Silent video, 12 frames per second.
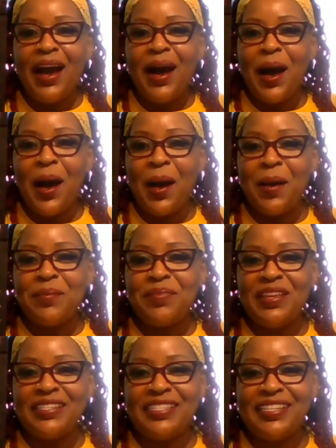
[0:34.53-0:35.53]

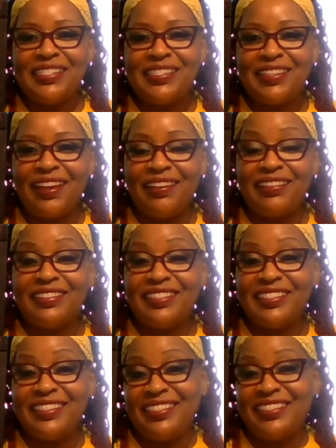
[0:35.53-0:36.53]
This is
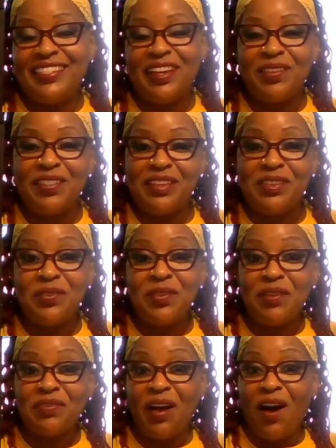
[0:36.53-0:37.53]
the new
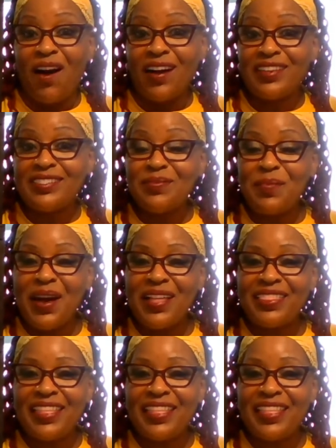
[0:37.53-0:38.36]
of the August month,